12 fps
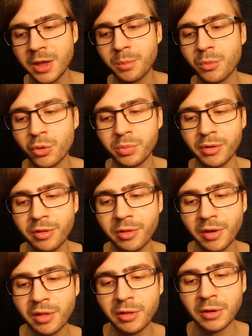more
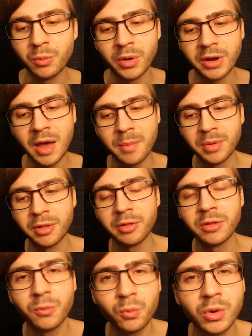precisely what happens
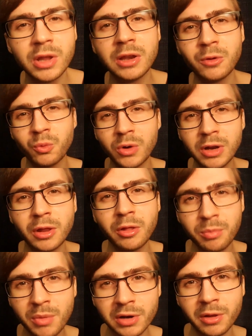in the really, really
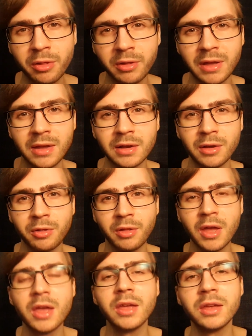smaller scales
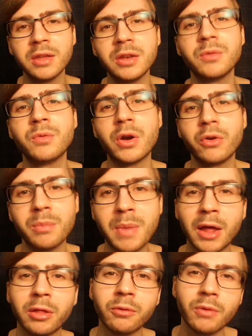in very
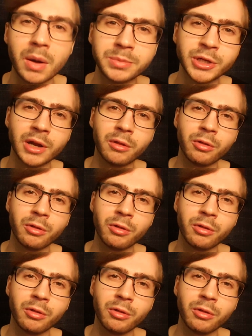massive objects.